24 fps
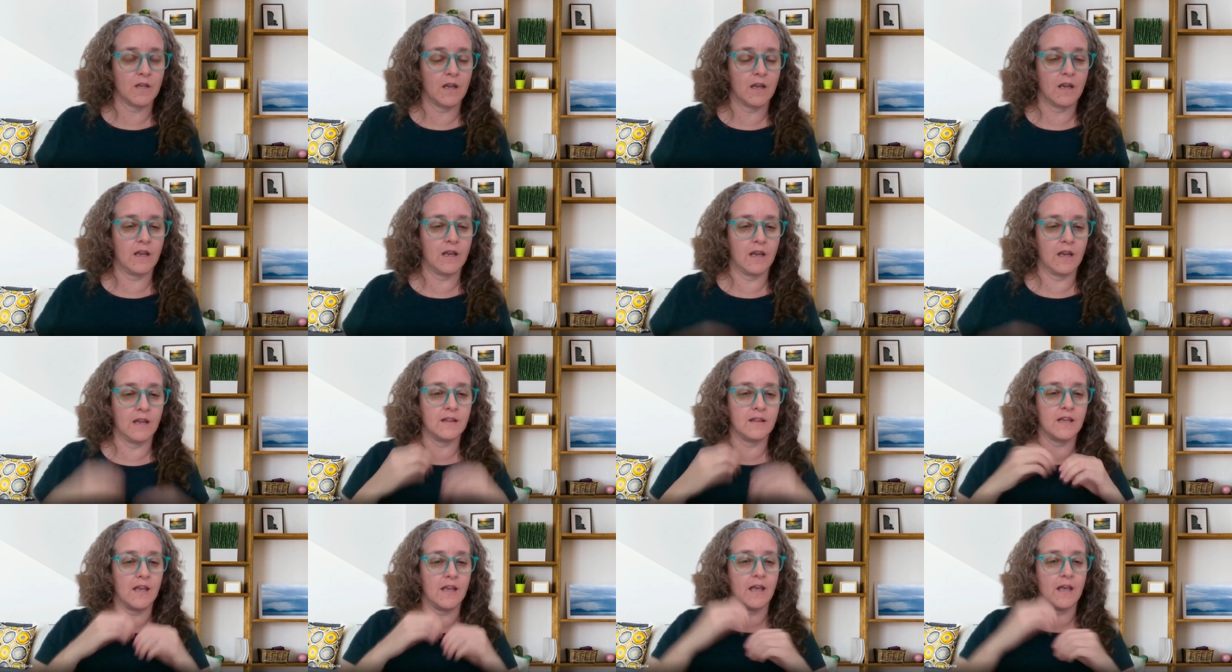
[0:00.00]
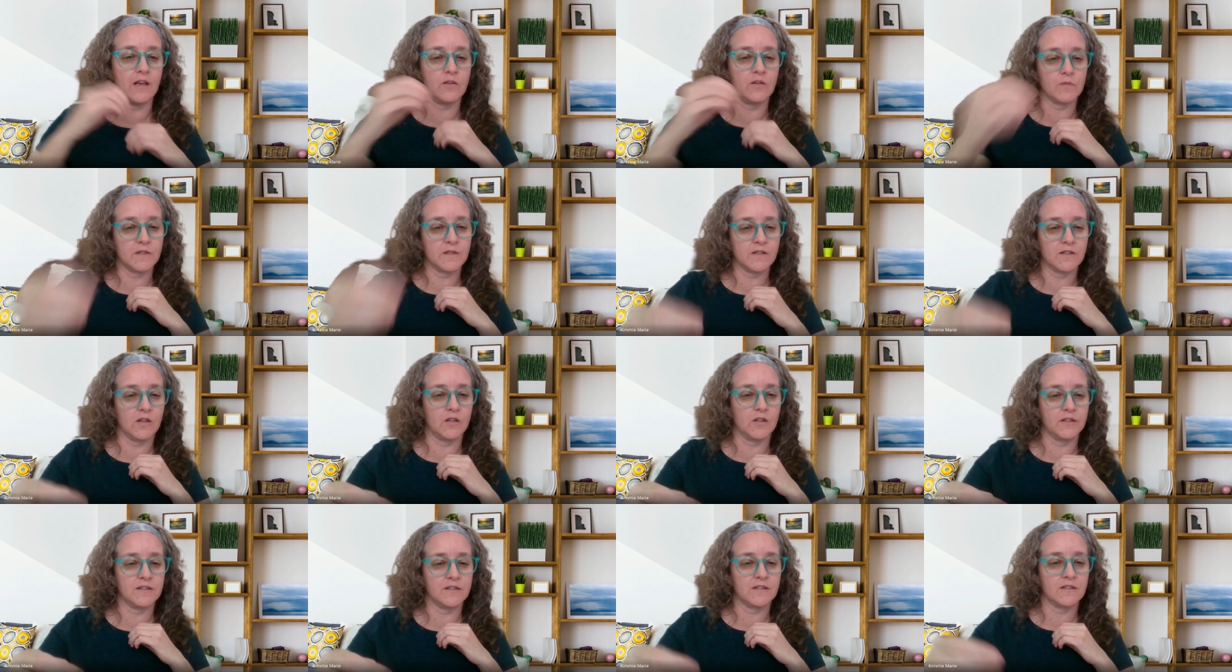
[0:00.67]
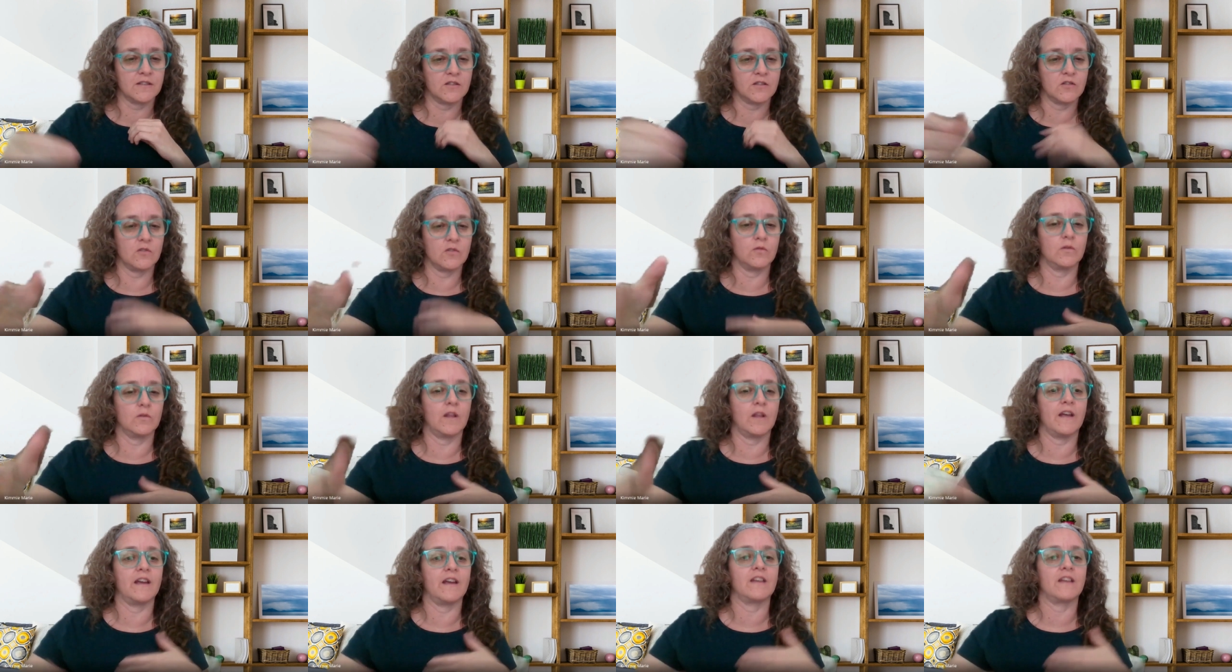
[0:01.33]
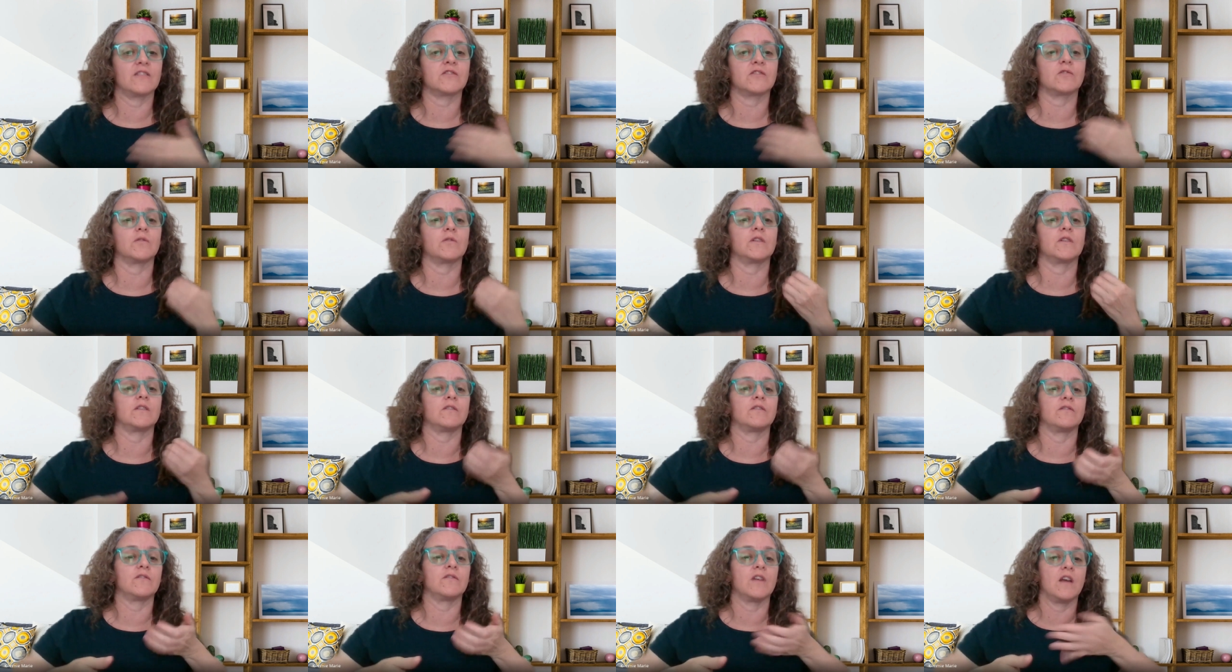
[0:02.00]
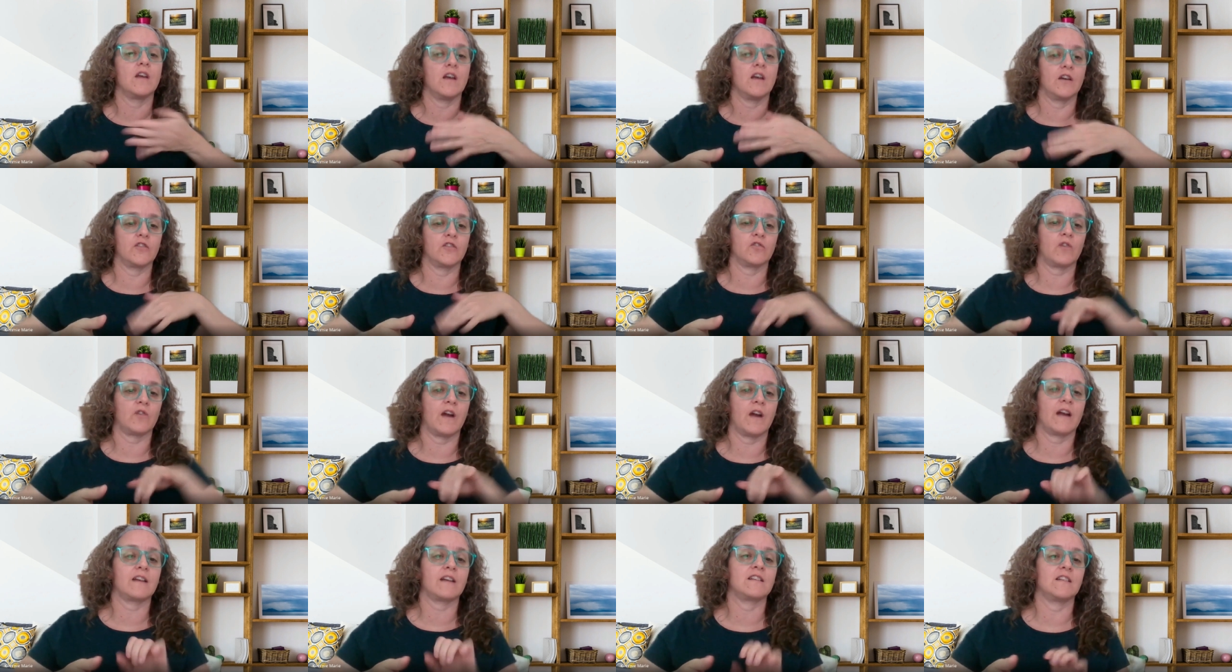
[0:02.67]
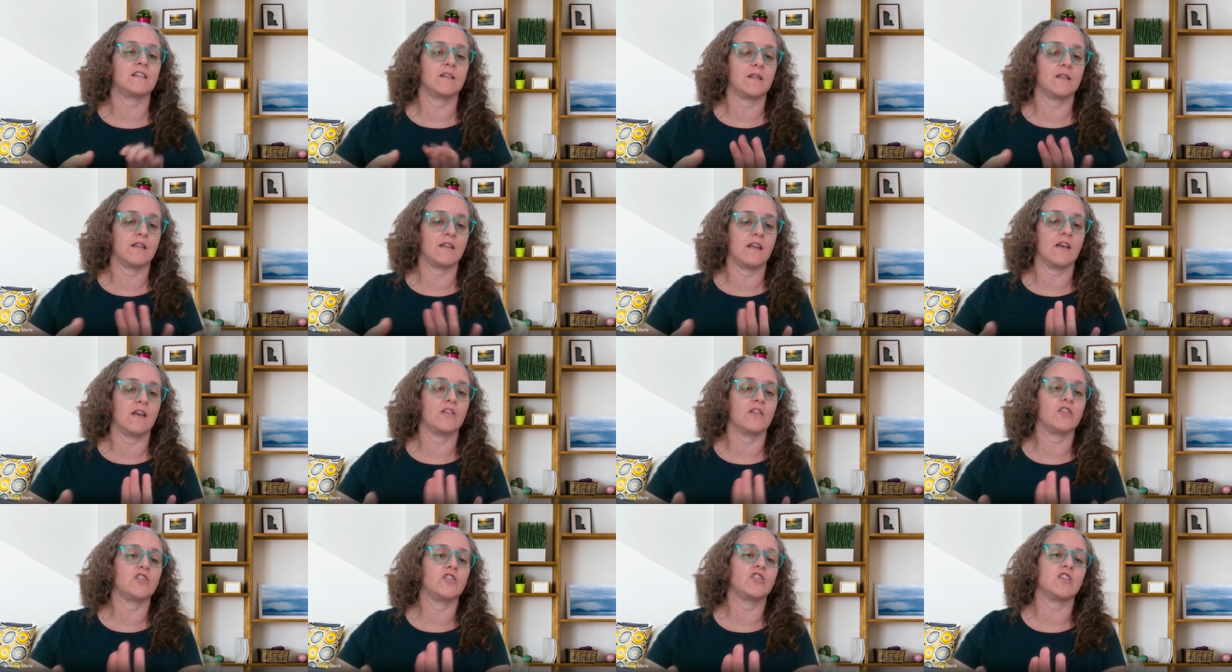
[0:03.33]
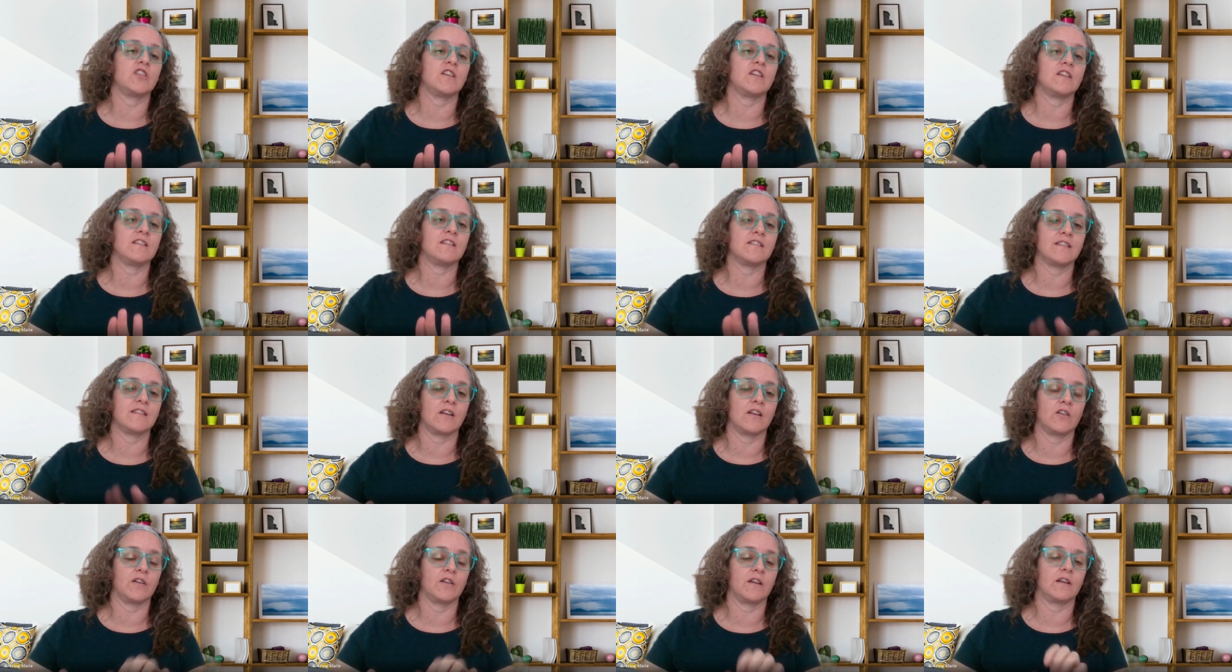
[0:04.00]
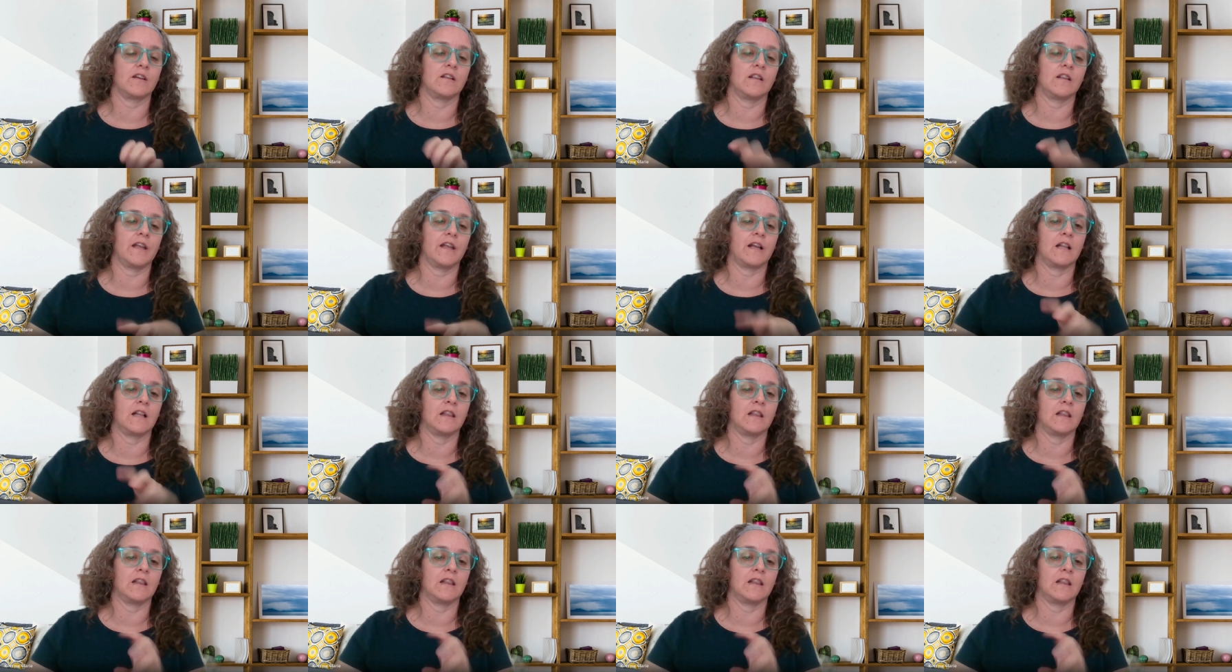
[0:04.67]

in the end results to, like, sort of attract in the energies that are going to, like,